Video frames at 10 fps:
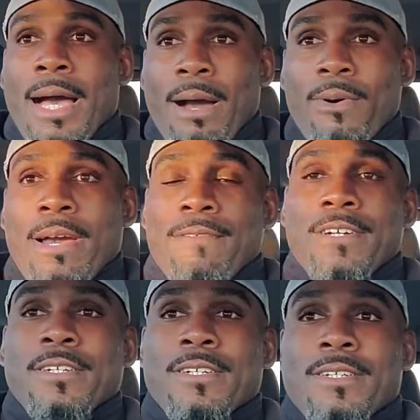
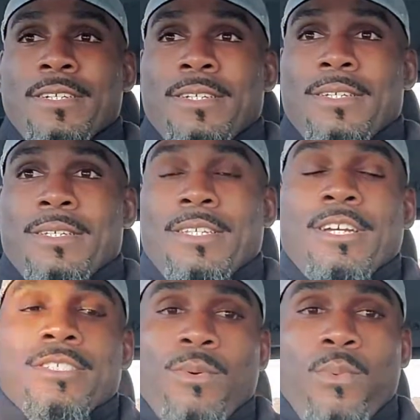However,
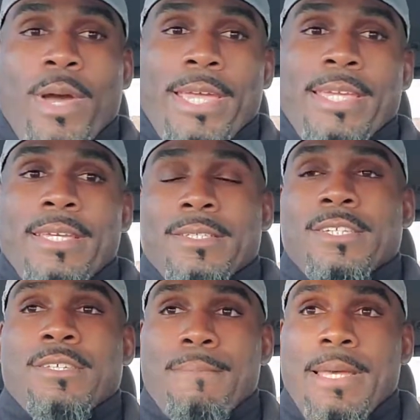there's a way,
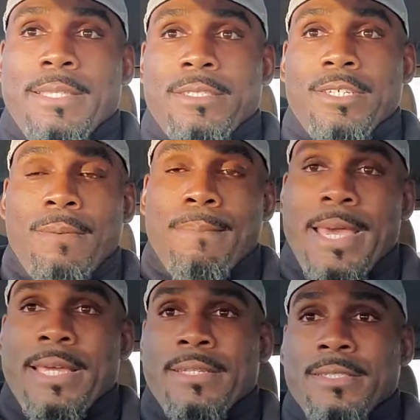there's a method to the
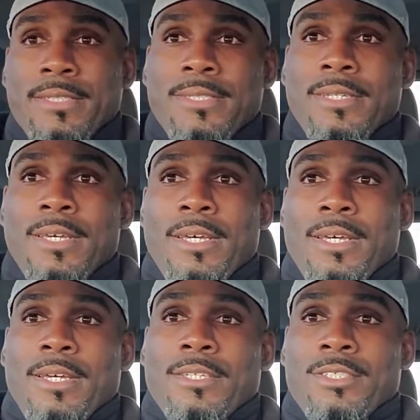madness
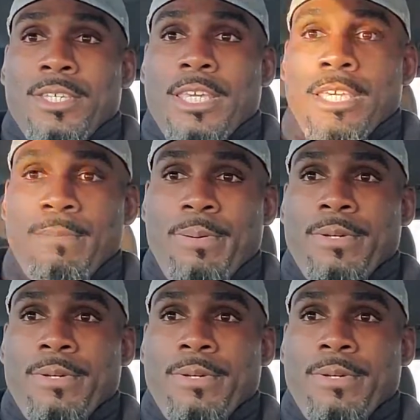to keep